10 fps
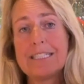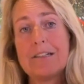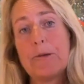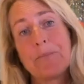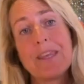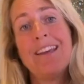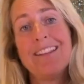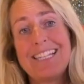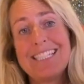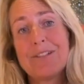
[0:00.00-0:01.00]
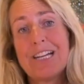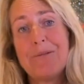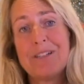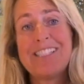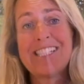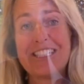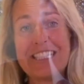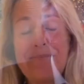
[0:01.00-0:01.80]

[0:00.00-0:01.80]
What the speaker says: So that's where I would have started.